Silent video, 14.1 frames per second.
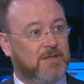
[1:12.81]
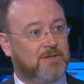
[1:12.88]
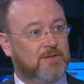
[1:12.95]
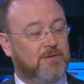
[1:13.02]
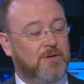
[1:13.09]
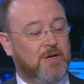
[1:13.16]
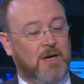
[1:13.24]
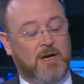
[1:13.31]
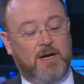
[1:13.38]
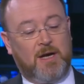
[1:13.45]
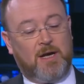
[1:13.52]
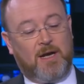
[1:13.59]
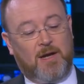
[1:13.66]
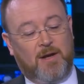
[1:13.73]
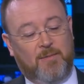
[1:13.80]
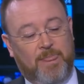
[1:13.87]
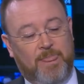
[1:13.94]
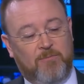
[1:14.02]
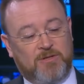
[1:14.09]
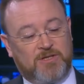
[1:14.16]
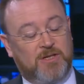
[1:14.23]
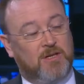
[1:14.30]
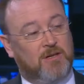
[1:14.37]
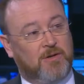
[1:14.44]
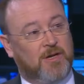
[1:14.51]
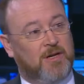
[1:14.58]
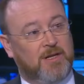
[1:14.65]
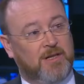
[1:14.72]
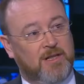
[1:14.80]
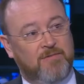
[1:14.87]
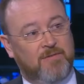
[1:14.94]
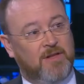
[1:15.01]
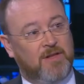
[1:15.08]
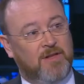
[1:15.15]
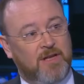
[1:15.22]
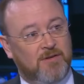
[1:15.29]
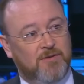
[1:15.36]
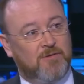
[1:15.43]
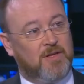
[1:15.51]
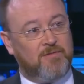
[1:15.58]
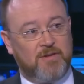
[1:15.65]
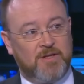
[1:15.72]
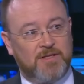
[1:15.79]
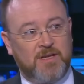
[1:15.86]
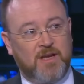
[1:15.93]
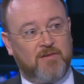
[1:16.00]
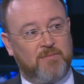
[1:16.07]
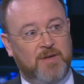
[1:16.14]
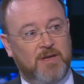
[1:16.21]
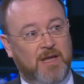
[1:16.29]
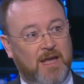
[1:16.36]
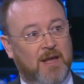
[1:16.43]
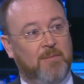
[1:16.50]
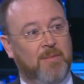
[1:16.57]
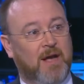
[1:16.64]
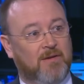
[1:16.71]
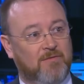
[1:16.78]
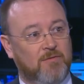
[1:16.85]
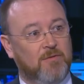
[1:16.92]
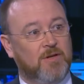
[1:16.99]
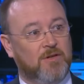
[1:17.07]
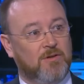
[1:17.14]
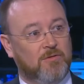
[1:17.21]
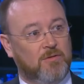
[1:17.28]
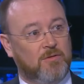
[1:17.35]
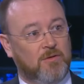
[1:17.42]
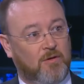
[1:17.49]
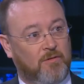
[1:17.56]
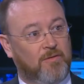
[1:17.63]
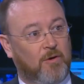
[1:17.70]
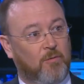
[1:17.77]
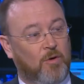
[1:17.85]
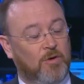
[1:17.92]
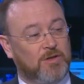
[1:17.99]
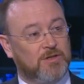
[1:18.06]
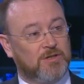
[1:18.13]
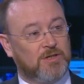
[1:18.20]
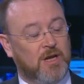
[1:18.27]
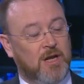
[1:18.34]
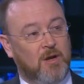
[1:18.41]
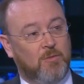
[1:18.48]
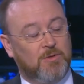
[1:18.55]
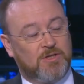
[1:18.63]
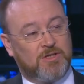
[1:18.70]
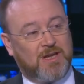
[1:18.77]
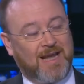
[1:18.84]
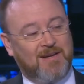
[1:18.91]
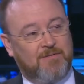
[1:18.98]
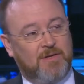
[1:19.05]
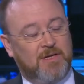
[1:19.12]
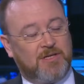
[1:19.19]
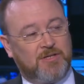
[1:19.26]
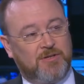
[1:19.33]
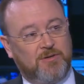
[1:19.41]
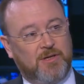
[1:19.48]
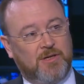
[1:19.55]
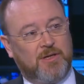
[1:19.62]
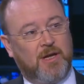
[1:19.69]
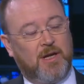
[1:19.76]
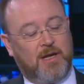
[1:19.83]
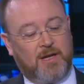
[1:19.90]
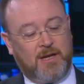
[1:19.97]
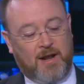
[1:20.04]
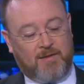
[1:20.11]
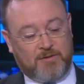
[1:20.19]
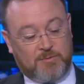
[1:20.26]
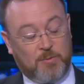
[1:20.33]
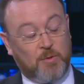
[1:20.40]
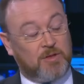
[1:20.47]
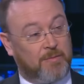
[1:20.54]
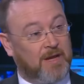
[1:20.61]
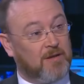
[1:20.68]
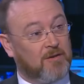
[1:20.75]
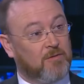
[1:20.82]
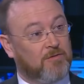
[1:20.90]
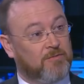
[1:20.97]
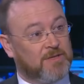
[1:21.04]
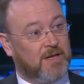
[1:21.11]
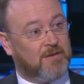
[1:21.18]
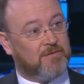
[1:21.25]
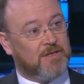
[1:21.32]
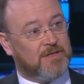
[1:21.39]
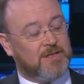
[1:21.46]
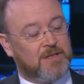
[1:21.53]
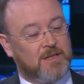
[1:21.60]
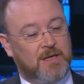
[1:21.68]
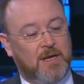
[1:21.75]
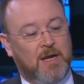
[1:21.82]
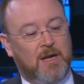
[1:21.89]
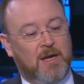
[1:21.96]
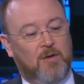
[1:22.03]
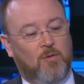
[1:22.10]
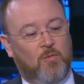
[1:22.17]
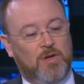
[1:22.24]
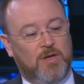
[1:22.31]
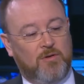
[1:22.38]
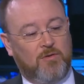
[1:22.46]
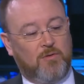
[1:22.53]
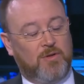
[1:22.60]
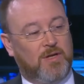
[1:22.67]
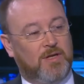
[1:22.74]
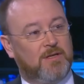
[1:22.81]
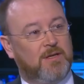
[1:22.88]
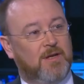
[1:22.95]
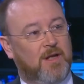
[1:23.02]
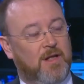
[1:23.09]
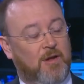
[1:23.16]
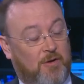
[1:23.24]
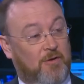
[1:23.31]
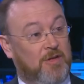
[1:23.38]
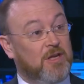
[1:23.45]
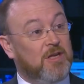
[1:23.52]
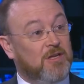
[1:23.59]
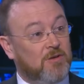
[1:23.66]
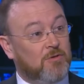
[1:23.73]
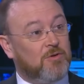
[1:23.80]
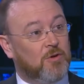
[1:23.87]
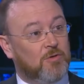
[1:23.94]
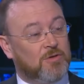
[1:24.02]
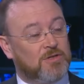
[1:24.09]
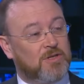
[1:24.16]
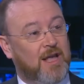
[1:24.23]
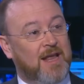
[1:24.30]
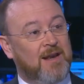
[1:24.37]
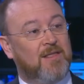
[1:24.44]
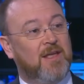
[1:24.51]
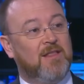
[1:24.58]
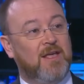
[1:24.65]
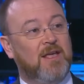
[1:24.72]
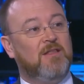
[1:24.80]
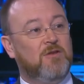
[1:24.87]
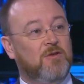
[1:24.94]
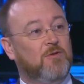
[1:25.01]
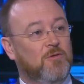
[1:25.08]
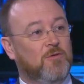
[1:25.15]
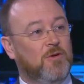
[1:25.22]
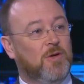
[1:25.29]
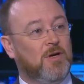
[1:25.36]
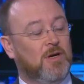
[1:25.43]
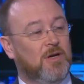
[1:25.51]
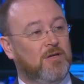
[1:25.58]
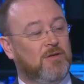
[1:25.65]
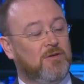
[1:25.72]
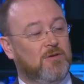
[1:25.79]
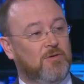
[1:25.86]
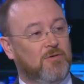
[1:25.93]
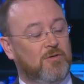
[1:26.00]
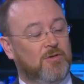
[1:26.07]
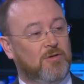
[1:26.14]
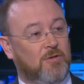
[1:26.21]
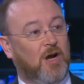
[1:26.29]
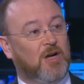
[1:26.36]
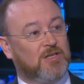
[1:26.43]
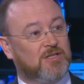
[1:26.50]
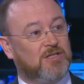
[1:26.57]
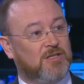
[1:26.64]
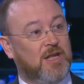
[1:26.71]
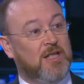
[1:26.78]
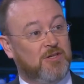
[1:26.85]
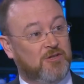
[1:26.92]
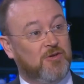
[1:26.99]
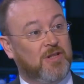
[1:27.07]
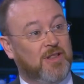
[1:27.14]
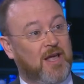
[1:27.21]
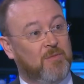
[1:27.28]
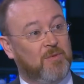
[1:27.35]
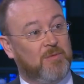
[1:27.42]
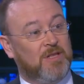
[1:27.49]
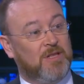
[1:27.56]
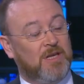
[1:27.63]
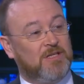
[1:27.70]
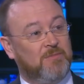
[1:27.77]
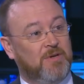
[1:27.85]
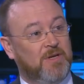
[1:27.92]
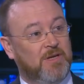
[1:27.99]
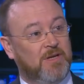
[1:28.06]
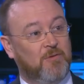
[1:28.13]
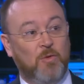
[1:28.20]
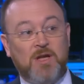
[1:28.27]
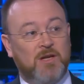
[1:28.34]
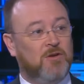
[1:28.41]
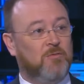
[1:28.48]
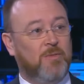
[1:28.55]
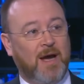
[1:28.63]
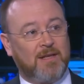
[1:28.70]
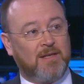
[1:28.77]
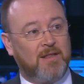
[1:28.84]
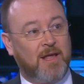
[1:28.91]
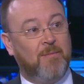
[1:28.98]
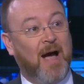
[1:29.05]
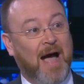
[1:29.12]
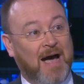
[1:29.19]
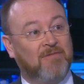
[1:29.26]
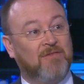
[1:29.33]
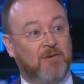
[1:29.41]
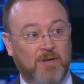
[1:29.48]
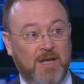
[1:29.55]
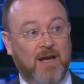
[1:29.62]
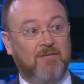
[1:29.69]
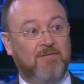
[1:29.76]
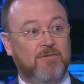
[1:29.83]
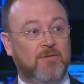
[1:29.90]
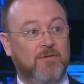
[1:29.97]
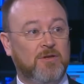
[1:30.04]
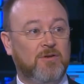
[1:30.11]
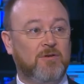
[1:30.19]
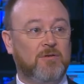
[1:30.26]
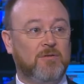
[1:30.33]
So we're still looking at leaving the EU, leaving the CFP, getting back full control of our waters, which is kind of reassuring. And having spoken to Michael Gove myself recently, we know that, or the EU knows, that anything they do to us during that implementation period, we can do back to them after we have full control.